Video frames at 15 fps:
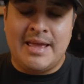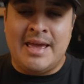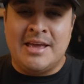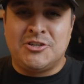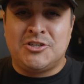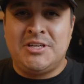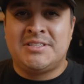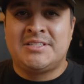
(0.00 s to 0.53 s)

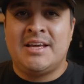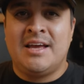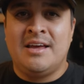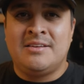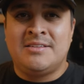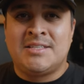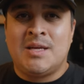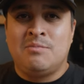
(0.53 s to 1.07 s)
And she
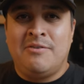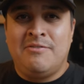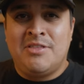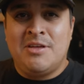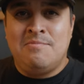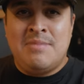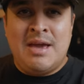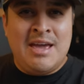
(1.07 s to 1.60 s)
said some of
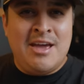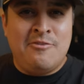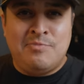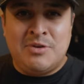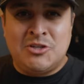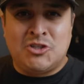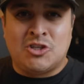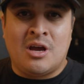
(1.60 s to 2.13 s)
them may have
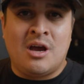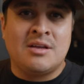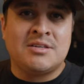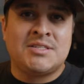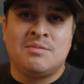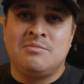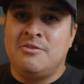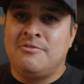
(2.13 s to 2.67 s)
been
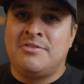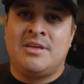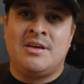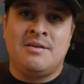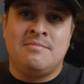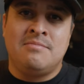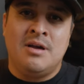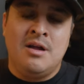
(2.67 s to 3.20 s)
shot, some of
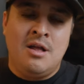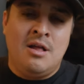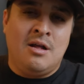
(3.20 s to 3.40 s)
them